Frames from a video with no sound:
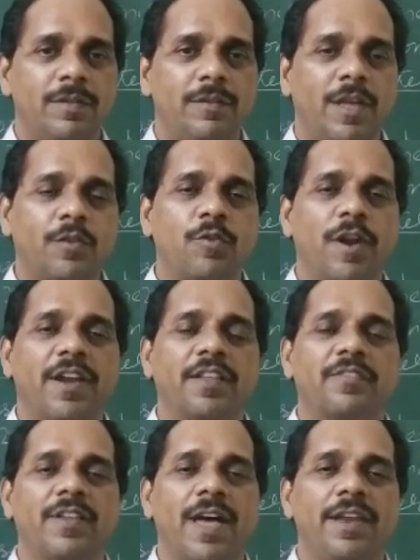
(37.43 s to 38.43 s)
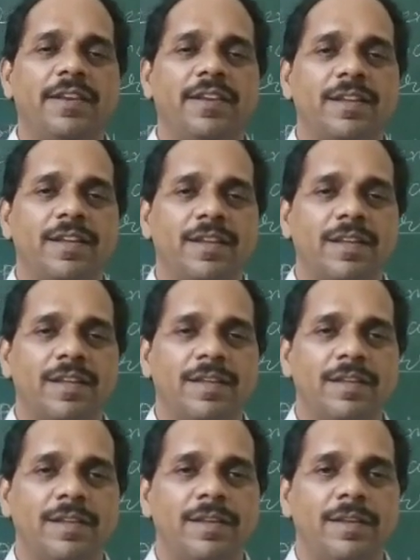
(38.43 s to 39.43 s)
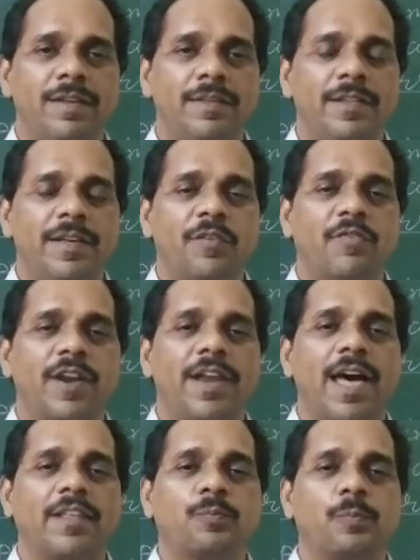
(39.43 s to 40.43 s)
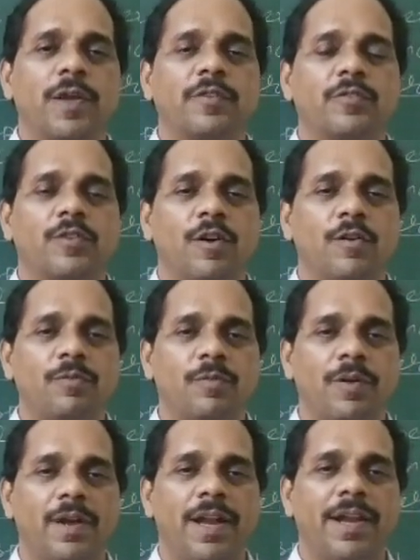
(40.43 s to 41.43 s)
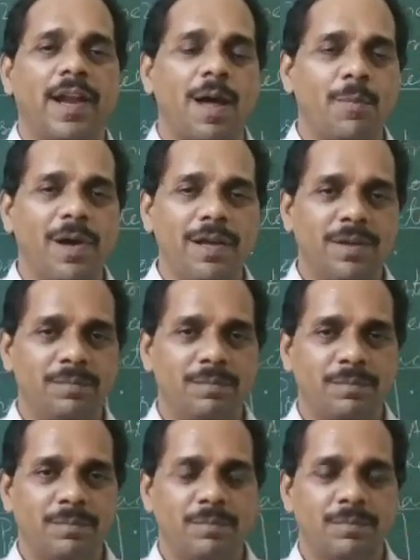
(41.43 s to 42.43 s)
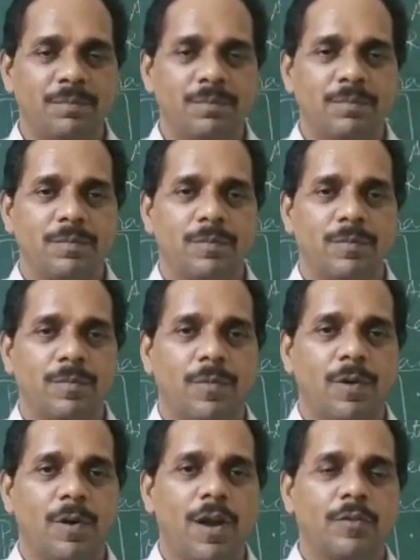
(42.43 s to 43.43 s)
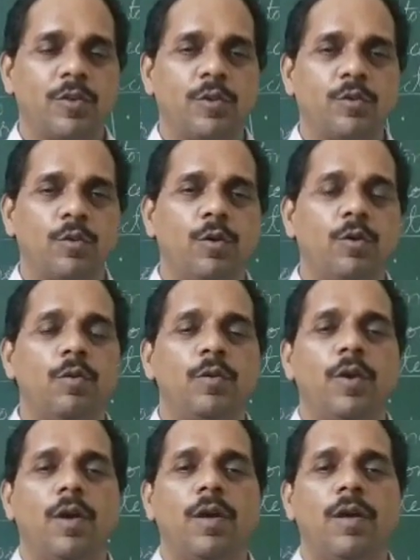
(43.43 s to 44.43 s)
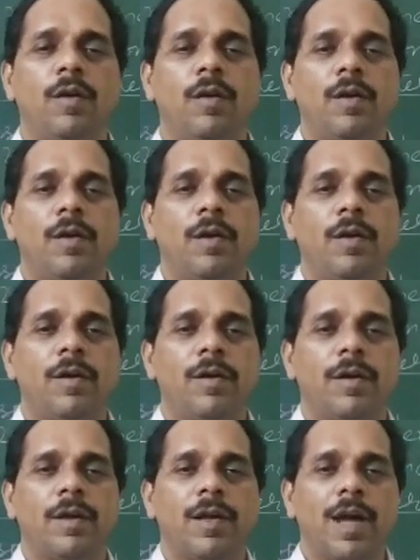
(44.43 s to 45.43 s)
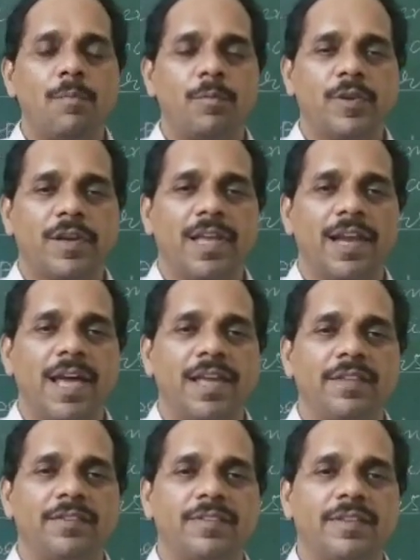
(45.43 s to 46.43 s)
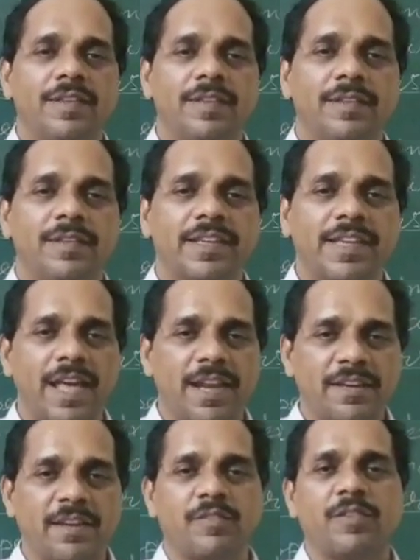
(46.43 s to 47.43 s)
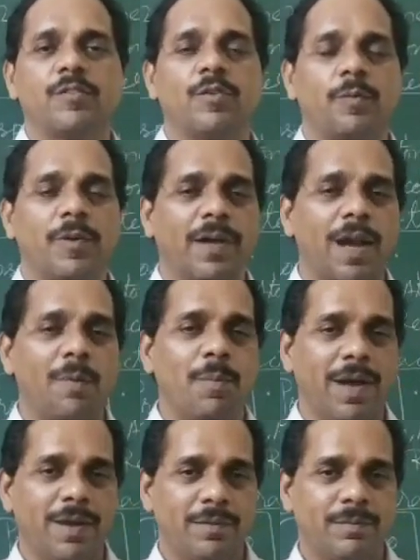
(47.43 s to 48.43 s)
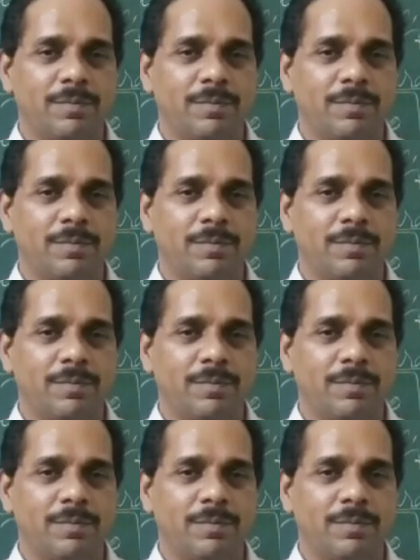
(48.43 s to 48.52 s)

just to understand the different aspects of a drama, also to come to realize the characteristics of a drama.